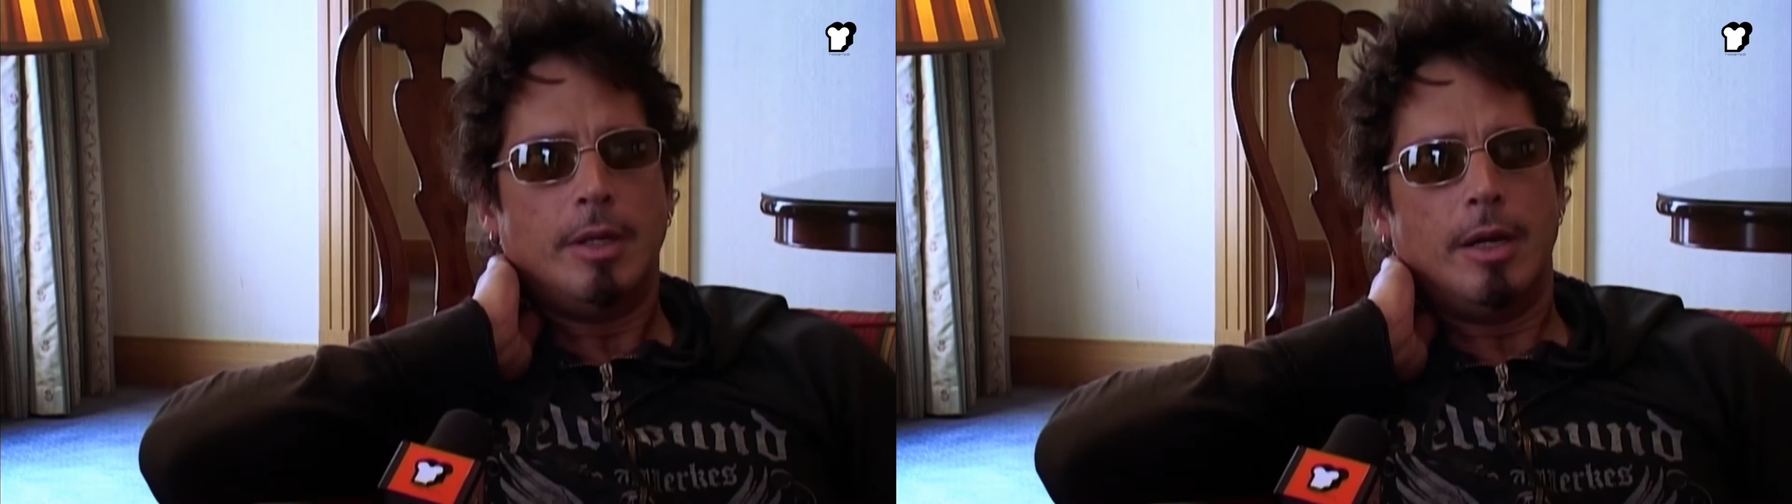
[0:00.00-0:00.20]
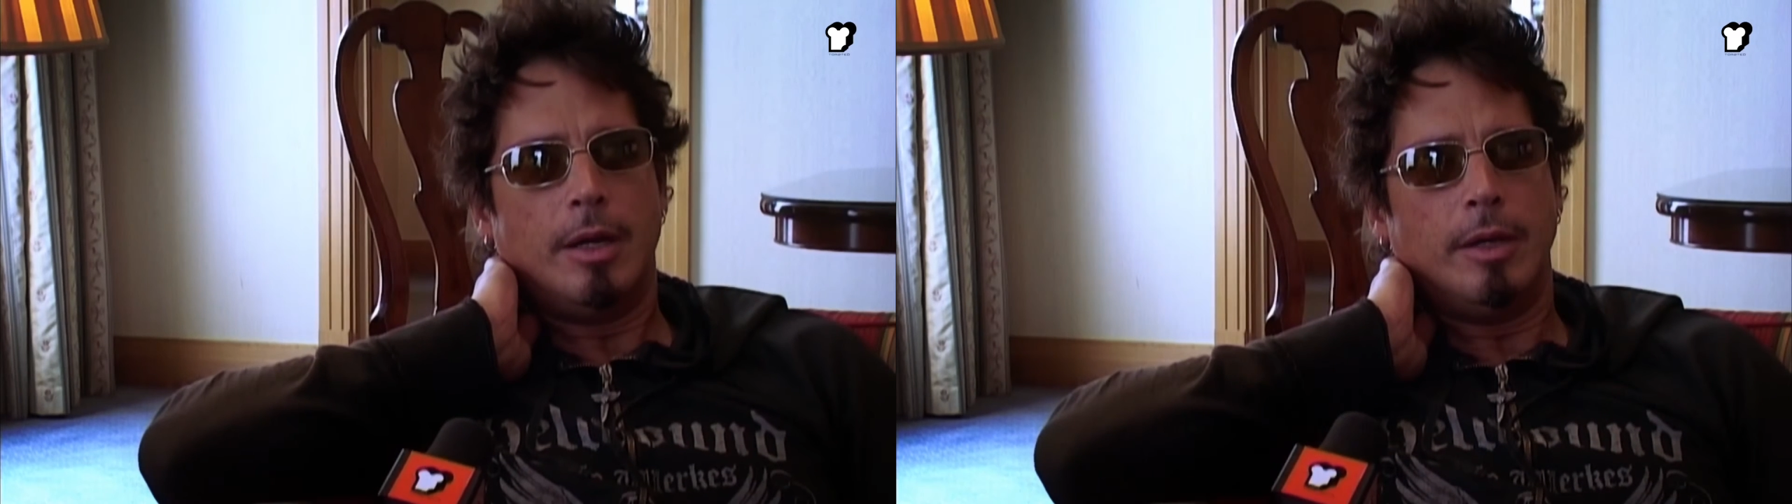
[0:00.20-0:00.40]

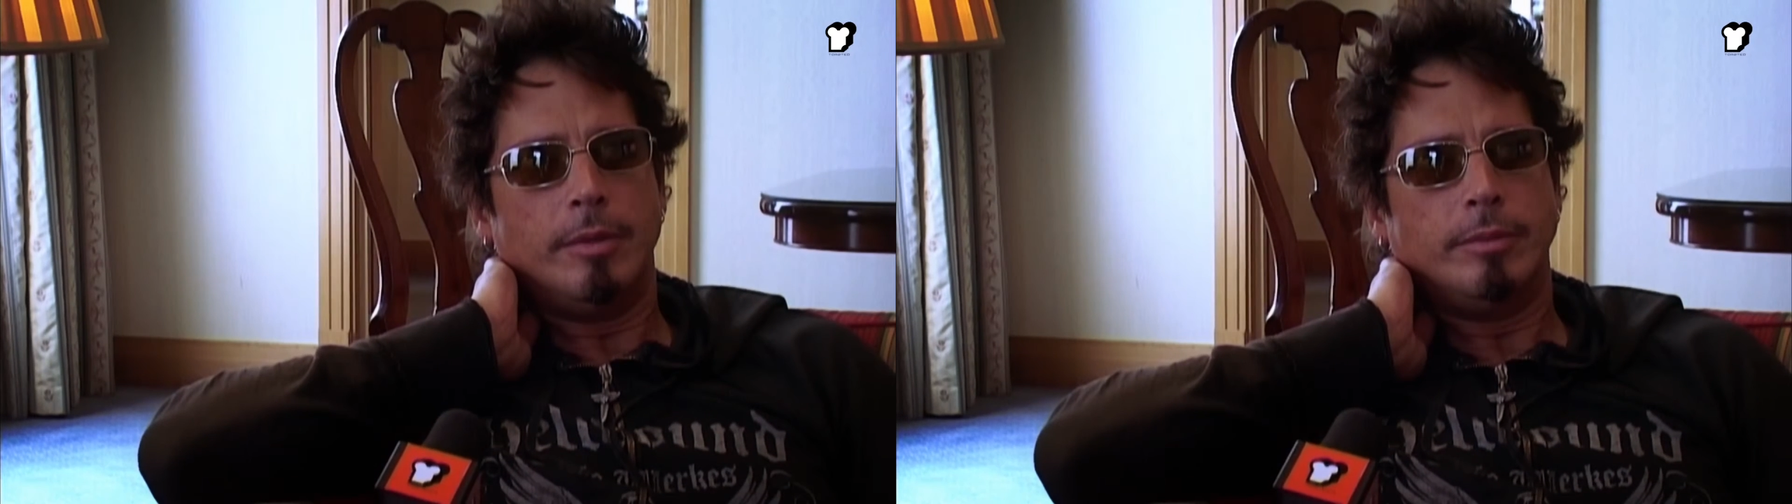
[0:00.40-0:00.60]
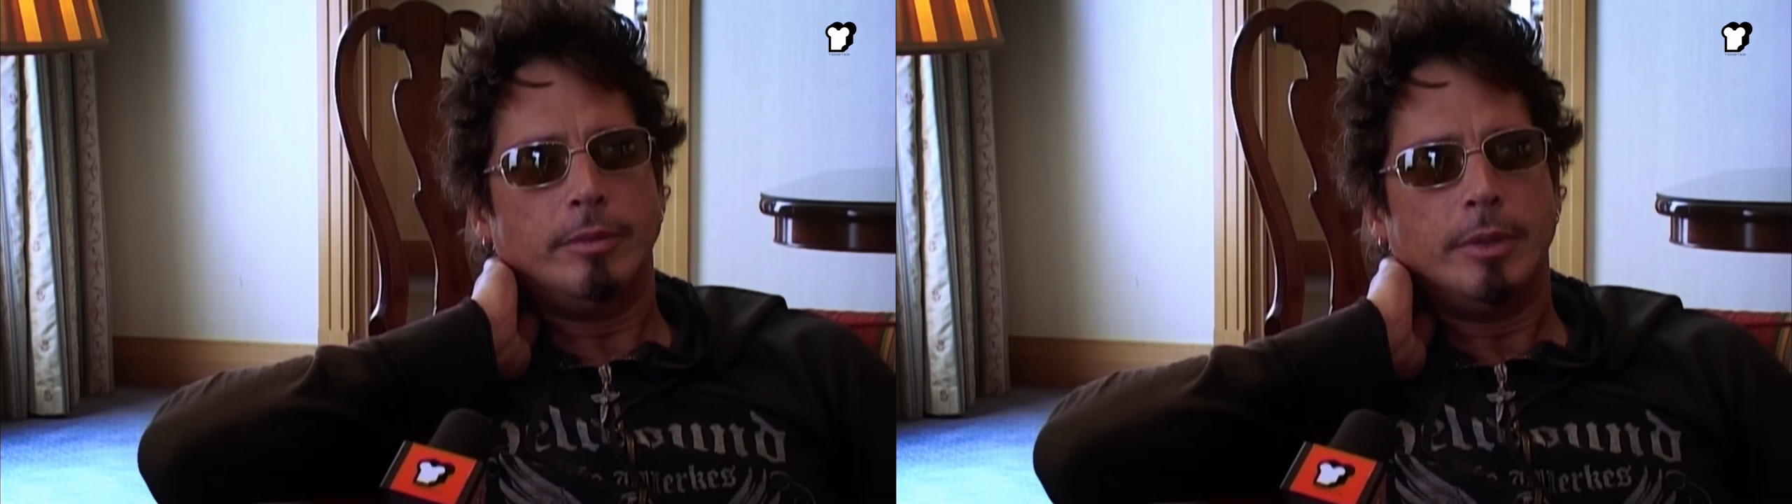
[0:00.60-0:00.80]

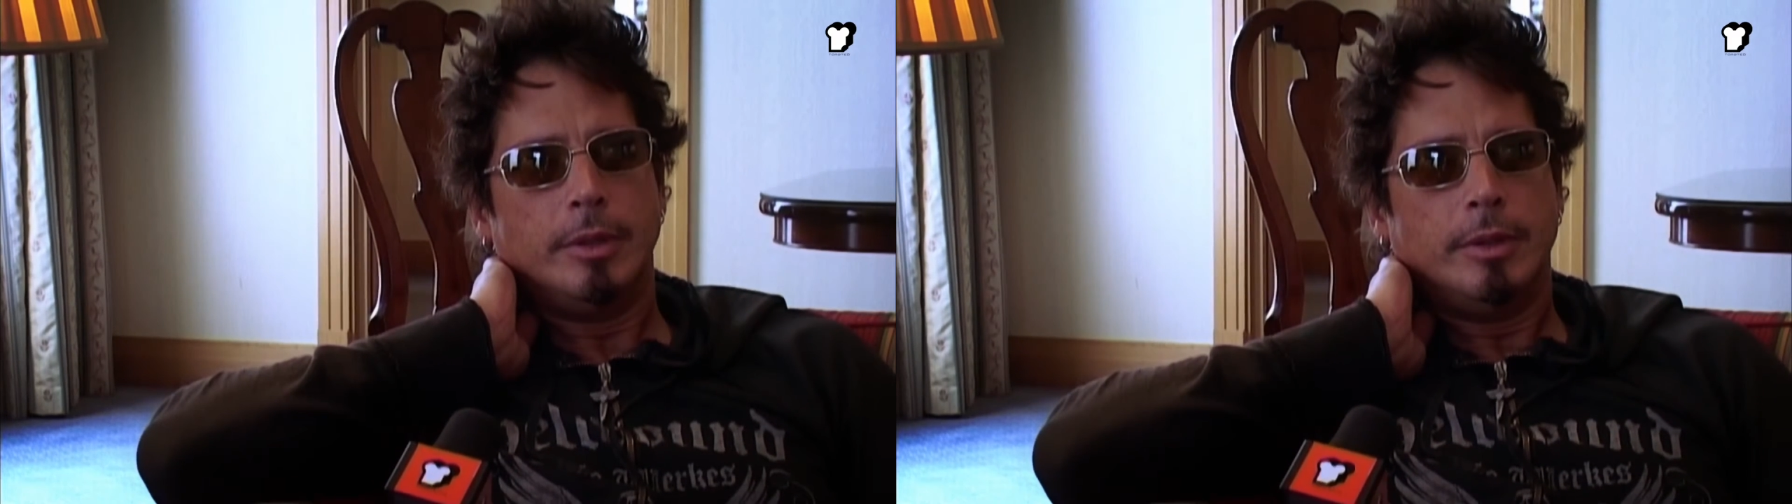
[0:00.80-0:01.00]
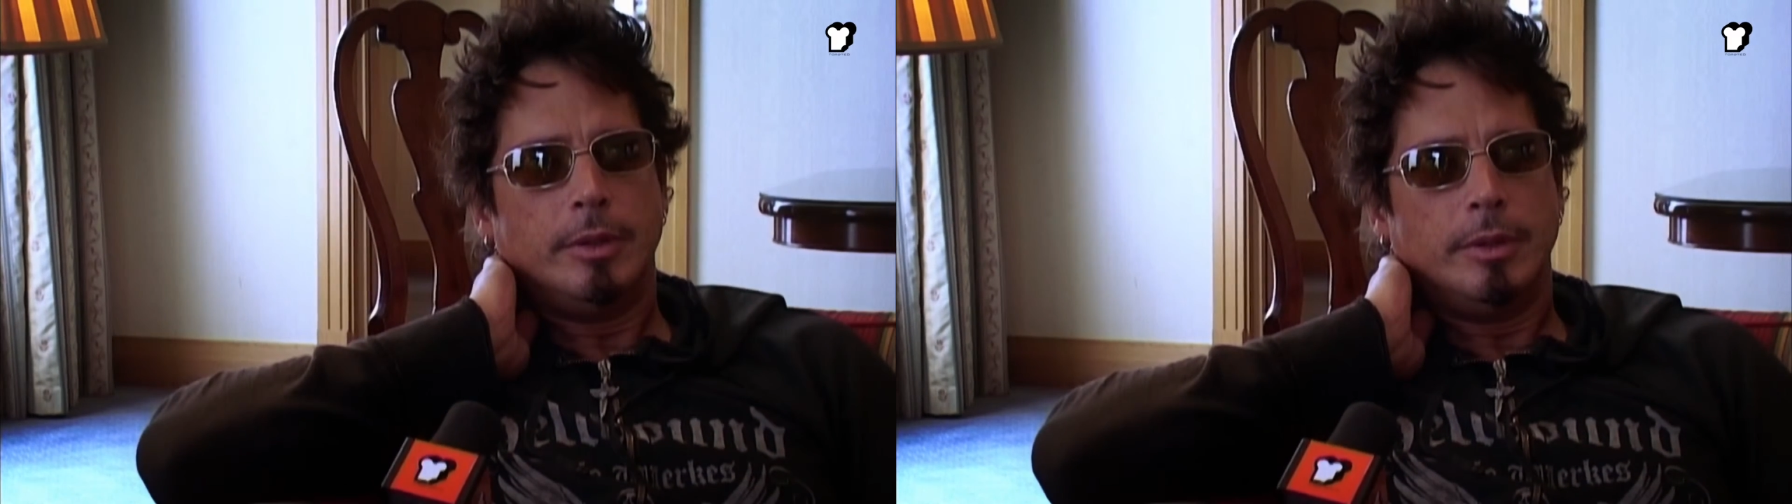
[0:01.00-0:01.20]
um,
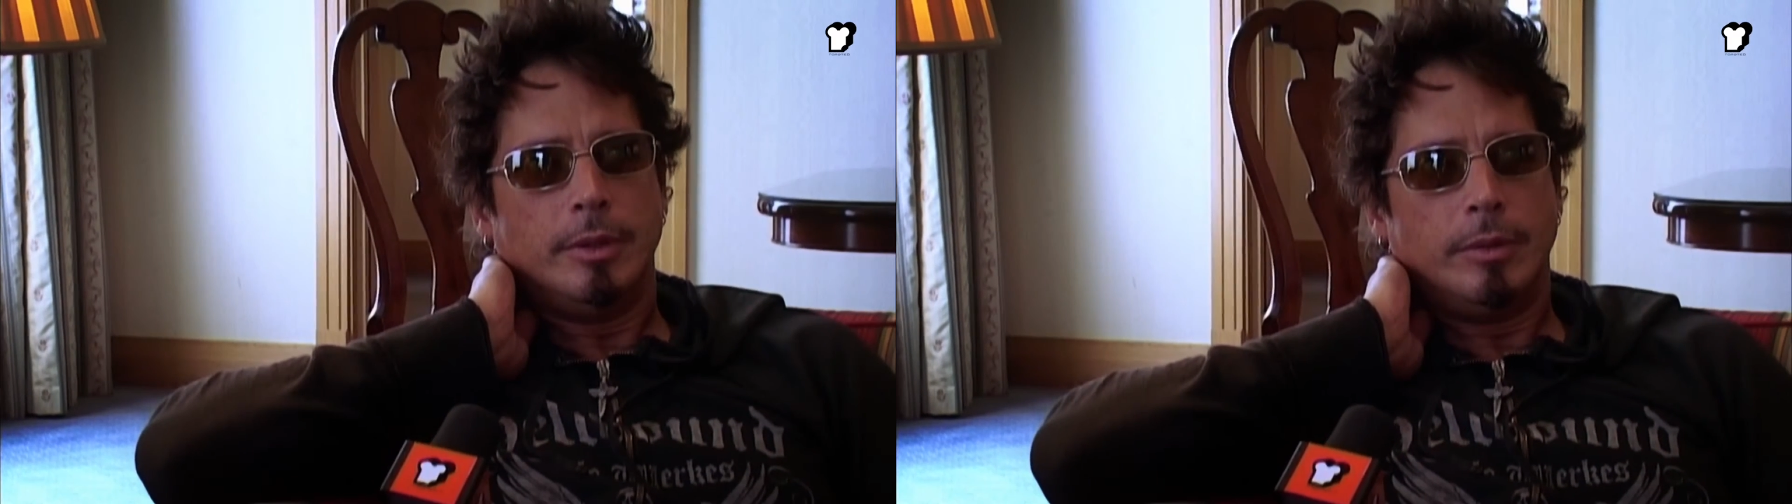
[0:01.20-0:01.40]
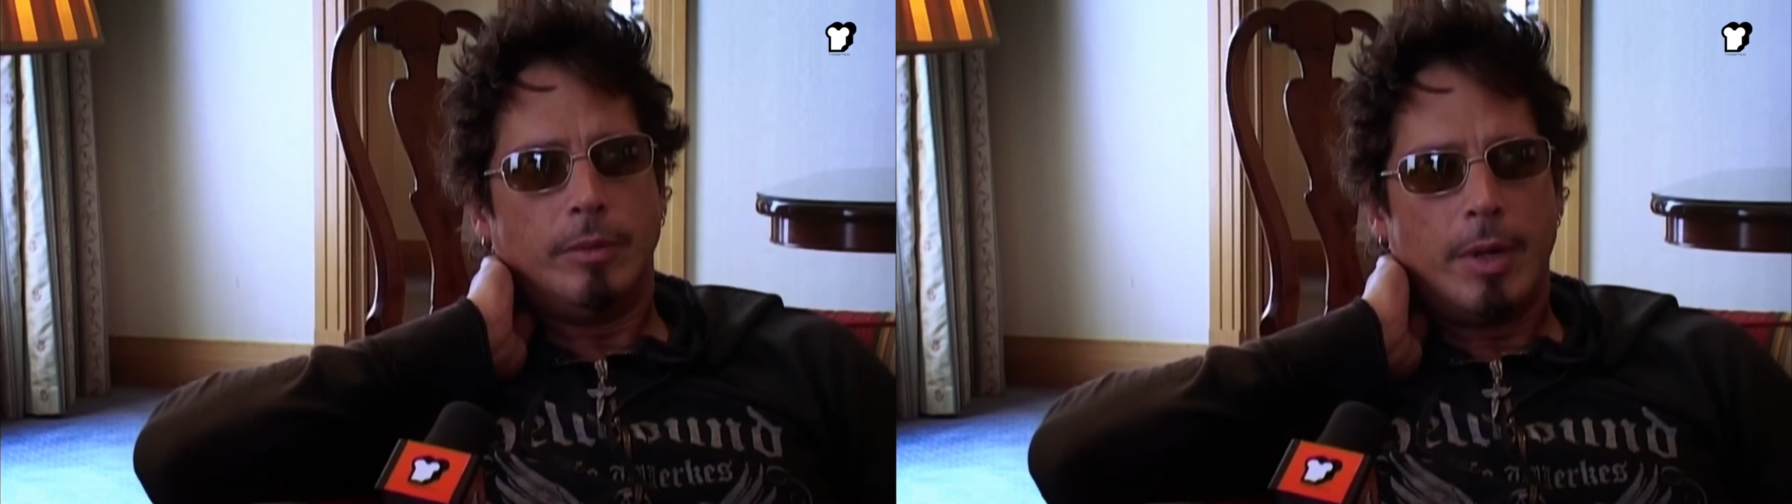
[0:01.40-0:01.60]

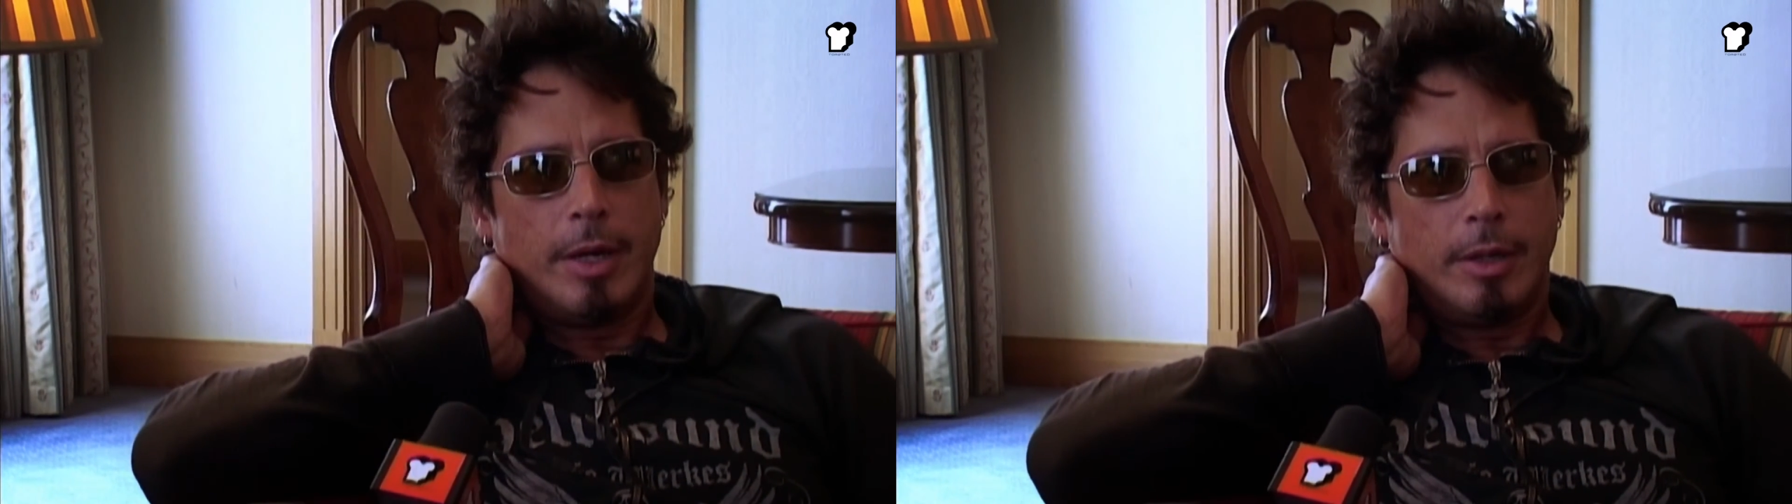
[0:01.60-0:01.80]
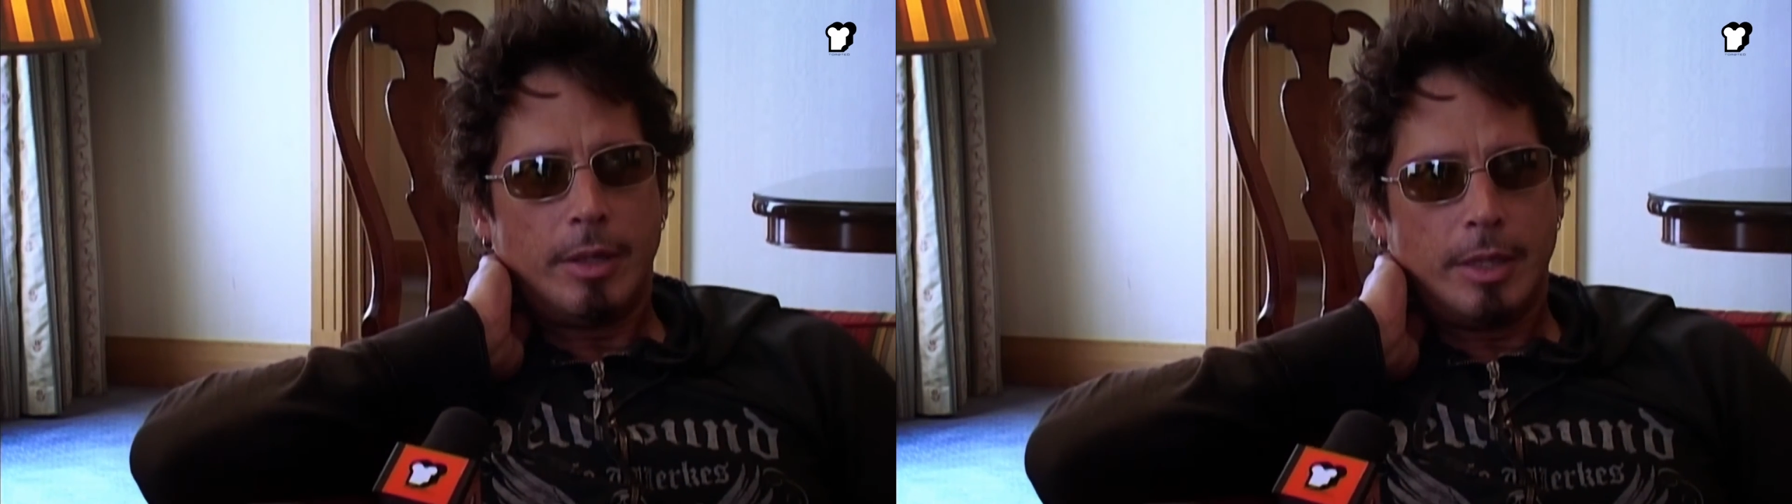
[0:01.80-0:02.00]

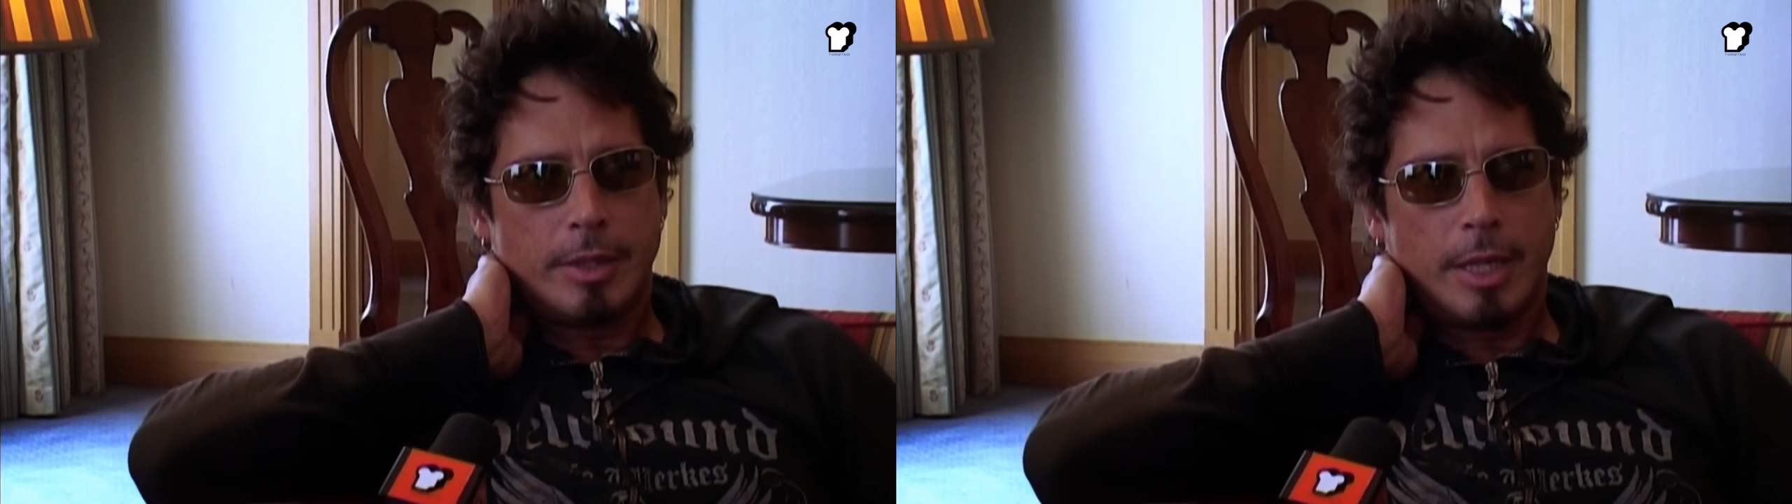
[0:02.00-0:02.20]
where it,